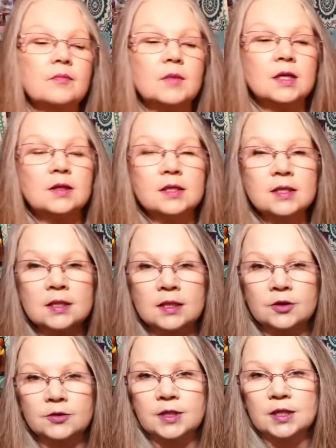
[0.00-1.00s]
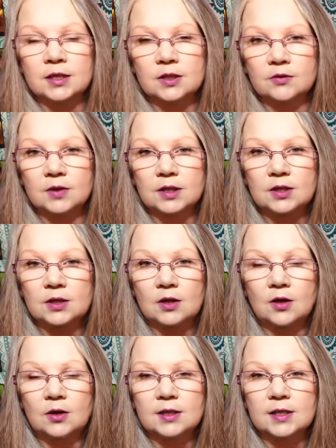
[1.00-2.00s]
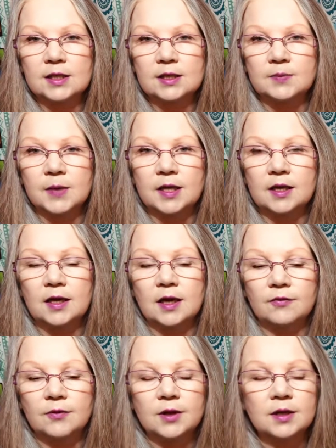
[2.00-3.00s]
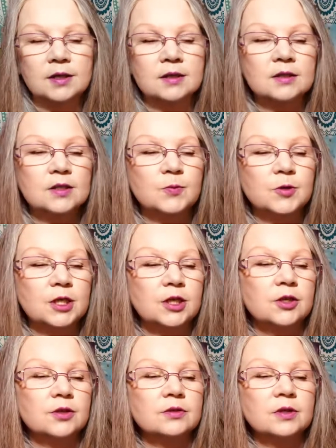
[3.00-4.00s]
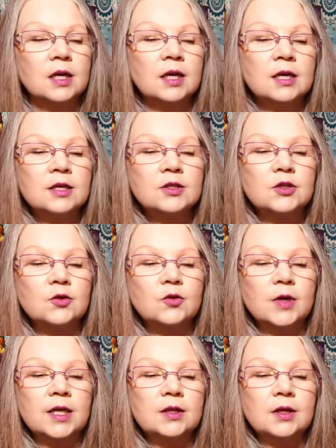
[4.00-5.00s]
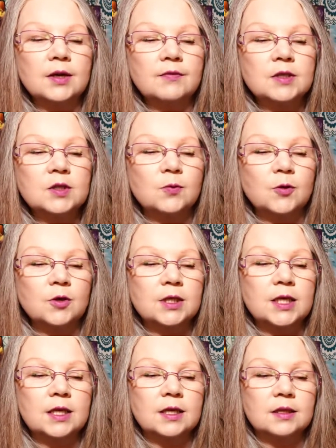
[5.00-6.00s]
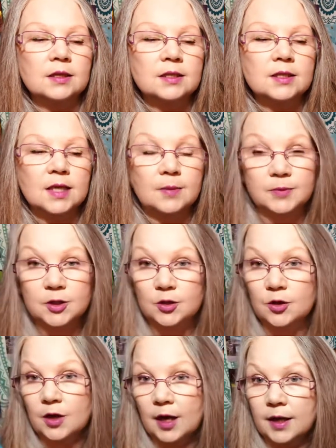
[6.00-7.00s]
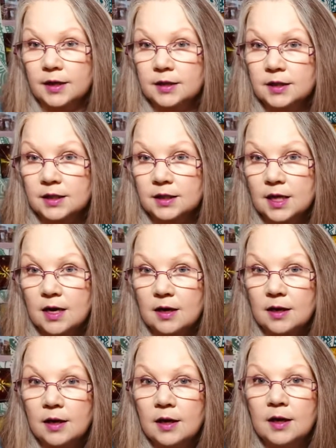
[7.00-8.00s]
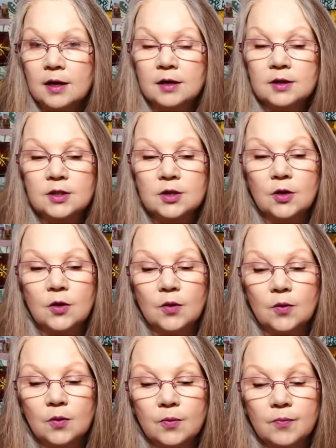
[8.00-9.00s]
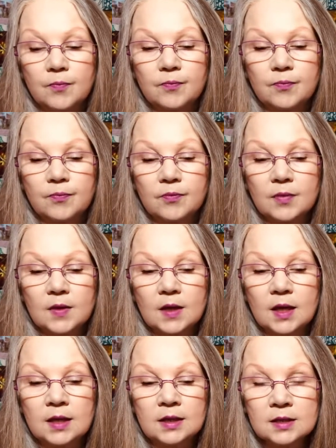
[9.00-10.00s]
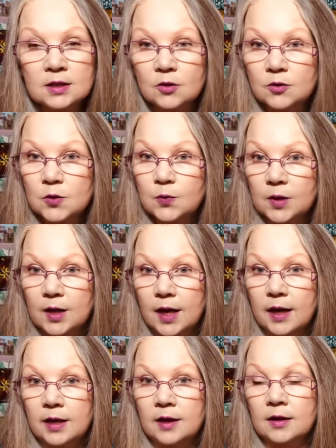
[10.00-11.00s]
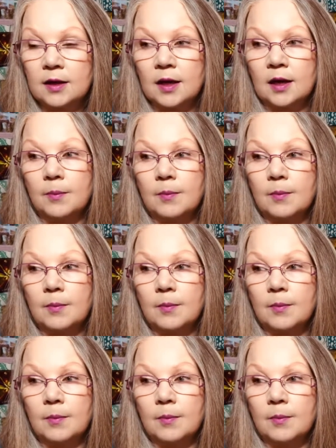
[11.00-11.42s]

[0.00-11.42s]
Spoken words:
This is interesting. So this card says make the effort, and it's pretty cute. So great love is worth taking the steps you're guided to take. So, and this goes with anything